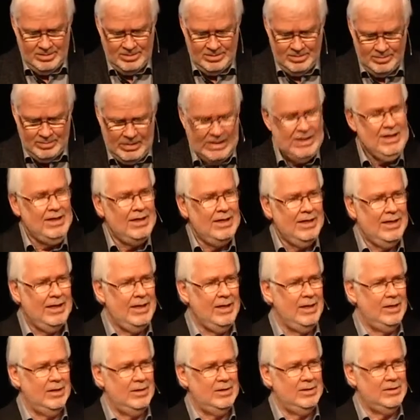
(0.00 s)

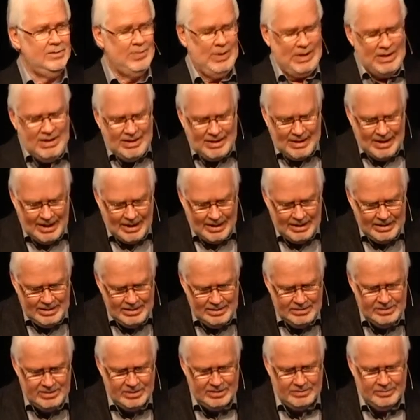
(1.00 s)
middle-aged, being kind
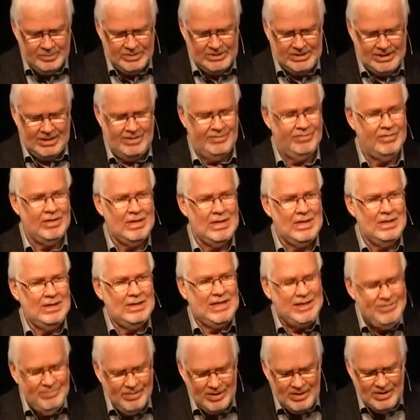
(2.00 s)
to himself,
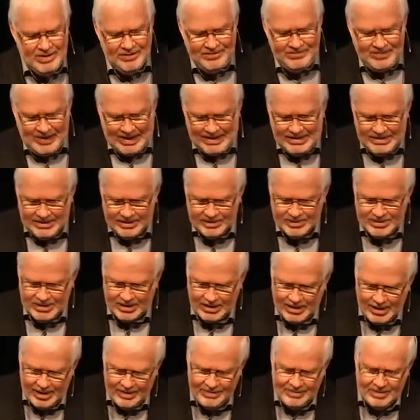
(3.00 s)
leaving the fighting
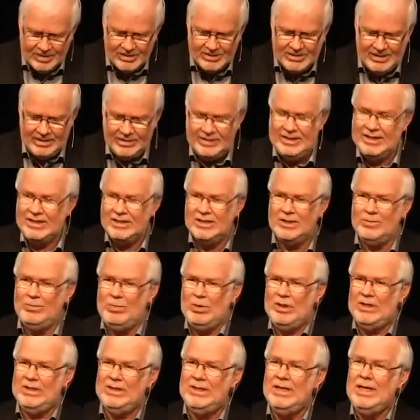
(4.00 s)
to others, the discipline